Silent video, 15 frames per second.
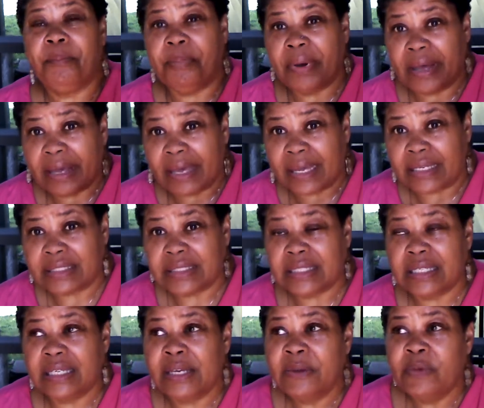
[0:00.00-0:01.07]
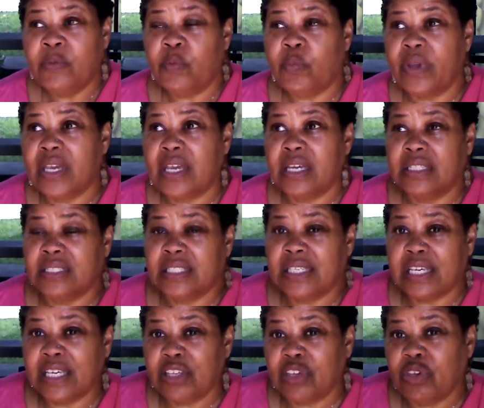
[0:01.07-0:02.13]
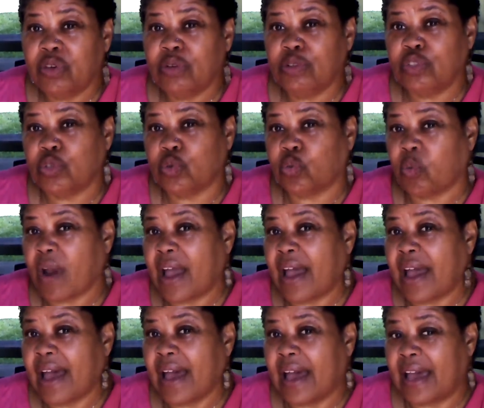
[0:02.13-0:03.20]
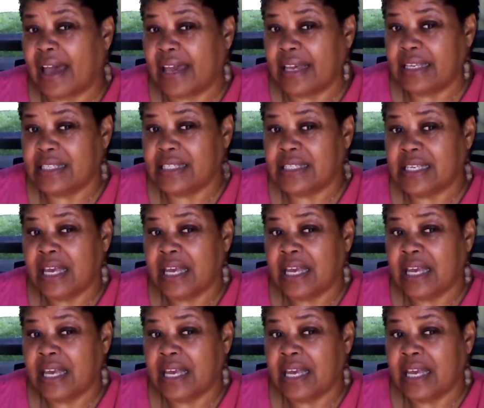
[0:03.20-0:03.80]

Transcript: but we continue to rise